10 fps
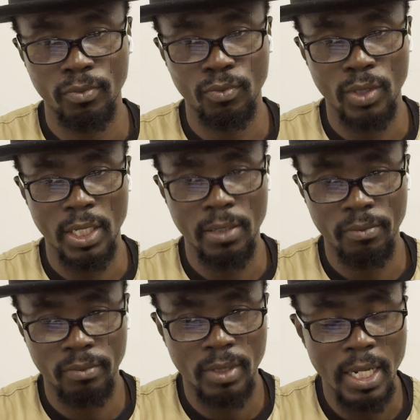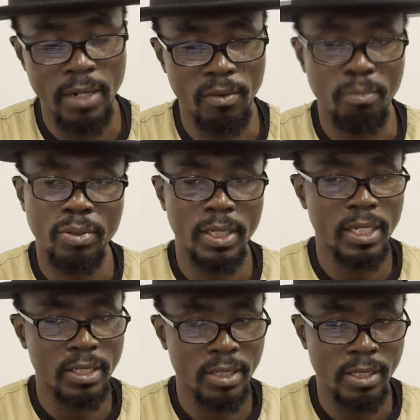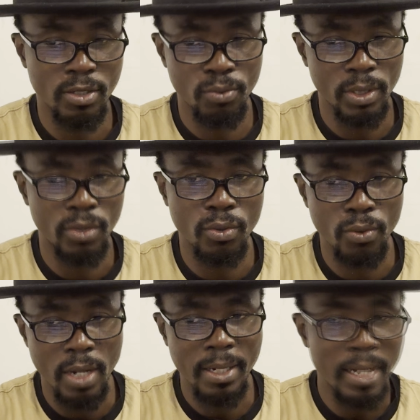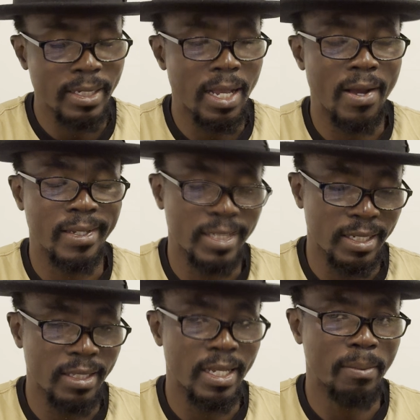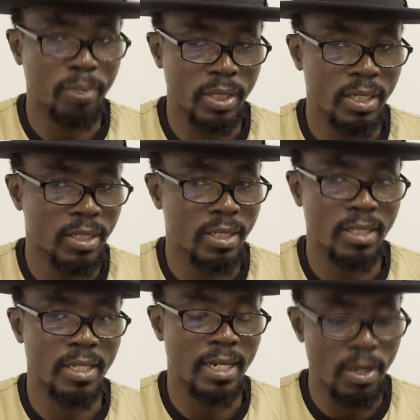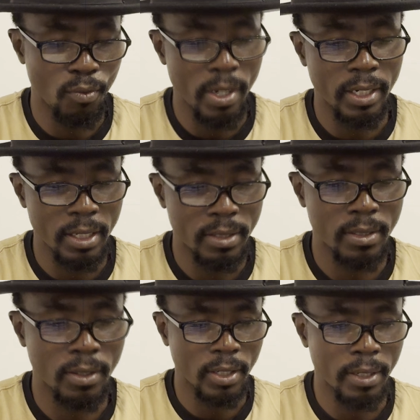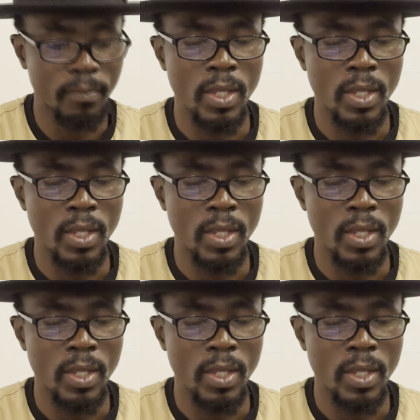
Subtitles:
we kind of predictions we do. That's how I see that predictions is an awareness. Okay.